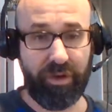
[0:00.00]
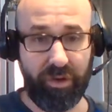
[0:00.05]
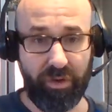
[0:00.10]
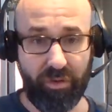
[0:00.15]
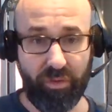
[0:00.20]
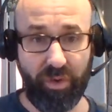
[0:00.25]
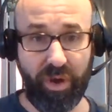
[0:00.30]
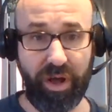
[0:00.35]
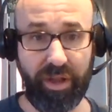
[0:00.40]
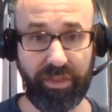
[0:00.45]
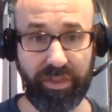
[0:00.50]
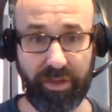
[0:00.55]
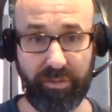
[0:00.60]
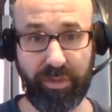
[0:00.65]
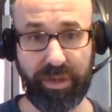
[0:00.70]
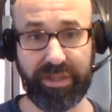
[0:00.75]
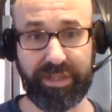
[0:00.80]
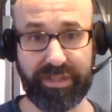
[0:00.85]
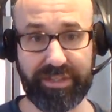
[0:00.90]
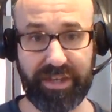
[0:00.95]
around them
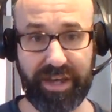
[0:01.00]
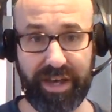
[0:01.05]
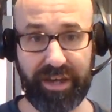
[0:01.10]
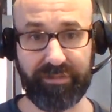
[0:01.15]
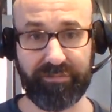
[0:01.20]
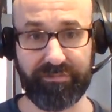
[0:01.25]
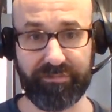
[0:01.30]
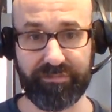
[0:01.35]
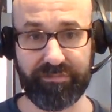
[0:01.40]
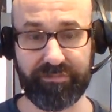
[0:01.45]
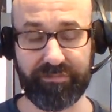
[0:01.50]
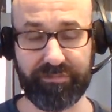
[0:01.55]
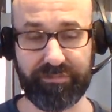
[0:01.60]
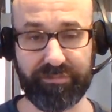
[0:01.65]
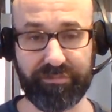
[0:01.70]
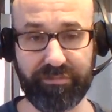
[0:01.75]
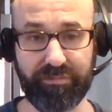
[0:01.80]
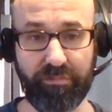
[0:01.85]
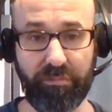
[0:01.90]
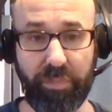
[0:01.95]
at the time.
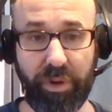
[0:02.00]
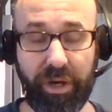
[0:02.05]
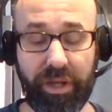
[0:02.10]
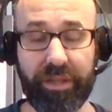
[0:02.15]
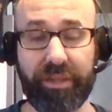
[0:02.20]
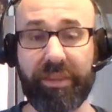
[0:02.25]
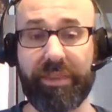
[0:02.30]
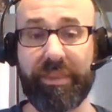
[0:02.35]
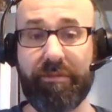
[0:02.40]
But